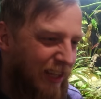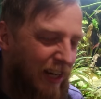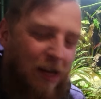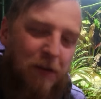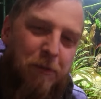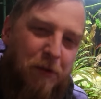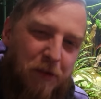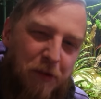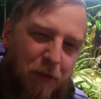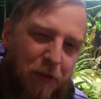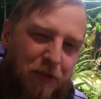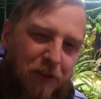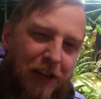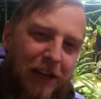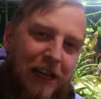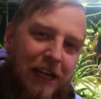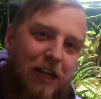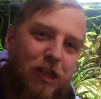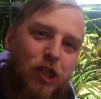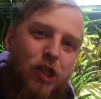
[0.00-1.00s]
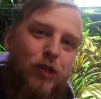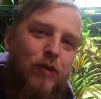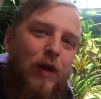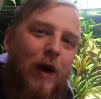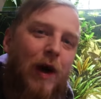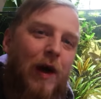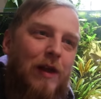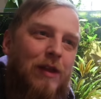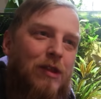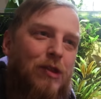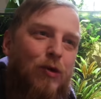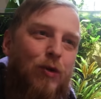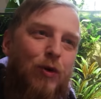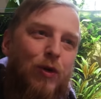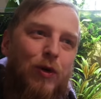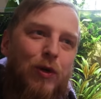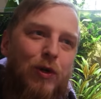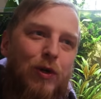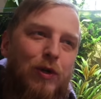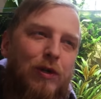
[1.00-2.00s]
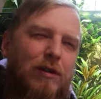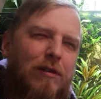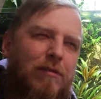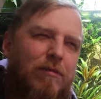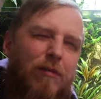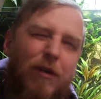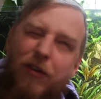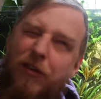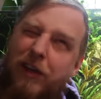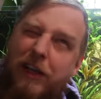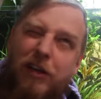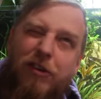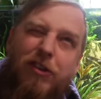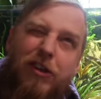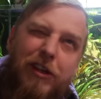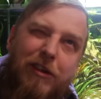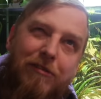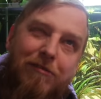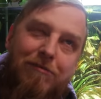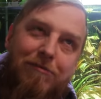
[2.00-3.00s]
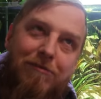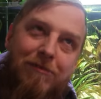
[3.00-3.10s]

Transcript: I suppose it wasn't an issue that I thought was an issue.